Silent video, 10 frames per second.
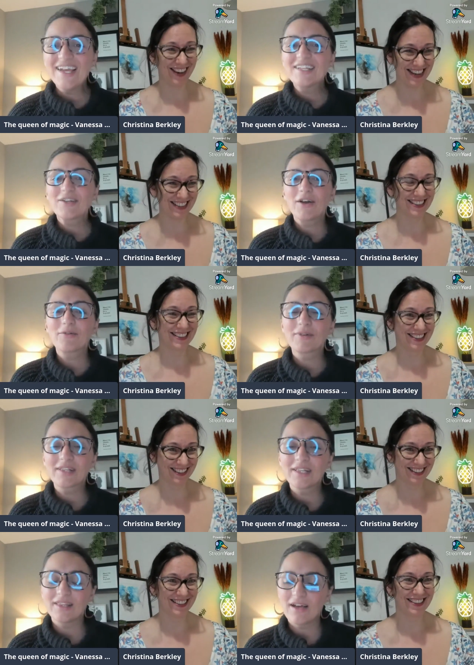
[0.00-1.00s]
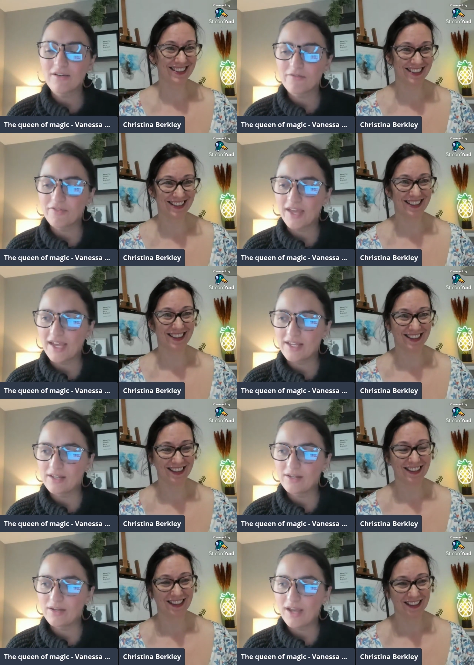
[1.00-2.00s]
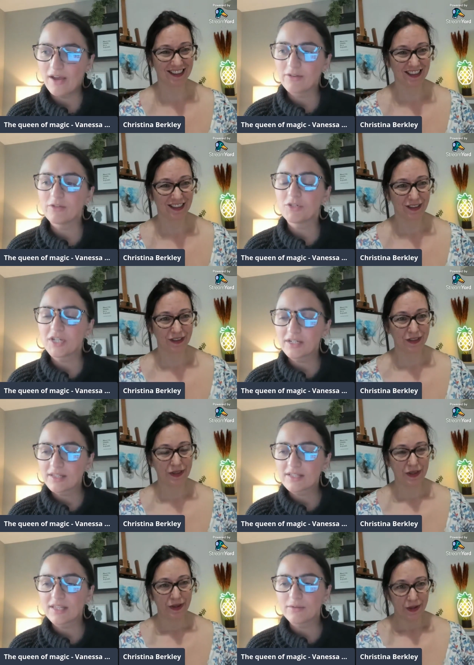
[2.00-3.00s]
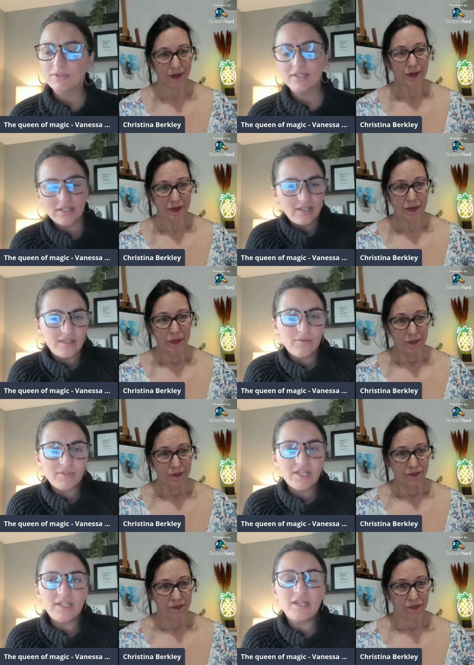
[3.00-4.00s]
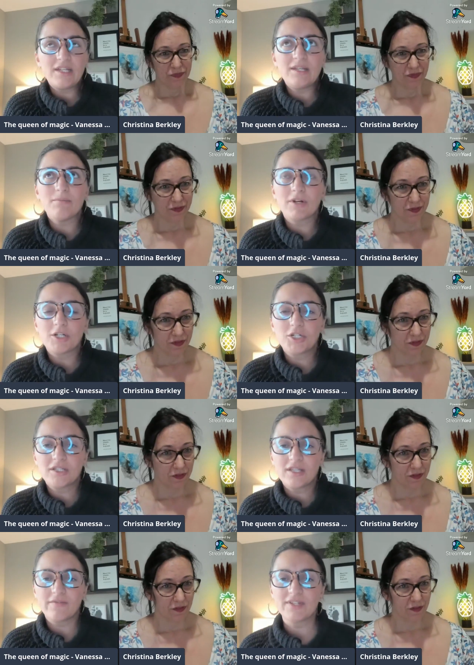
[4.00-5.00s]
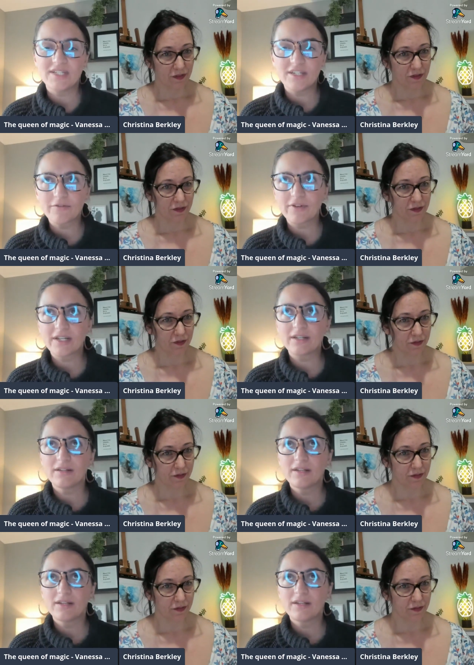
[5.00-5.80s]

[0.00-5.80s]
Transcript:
Speaker 1: Right. I really love that how you shared this that it was it was a, an emergence of a different